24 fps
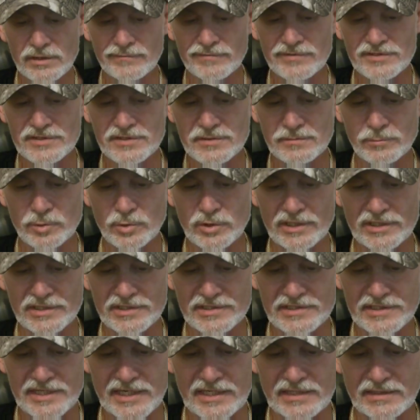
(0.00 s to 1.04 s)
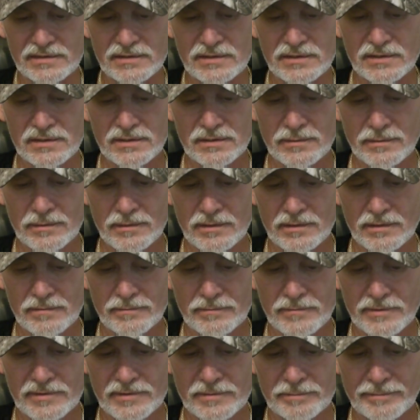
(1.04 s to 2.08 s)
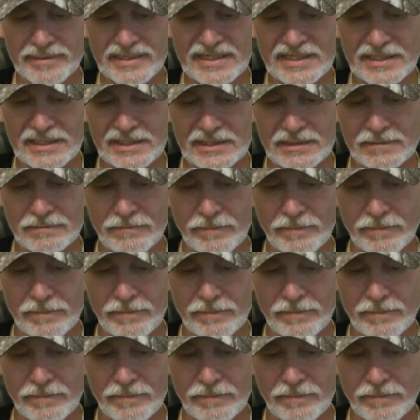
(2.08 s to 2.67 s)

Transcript: you some more insight. B,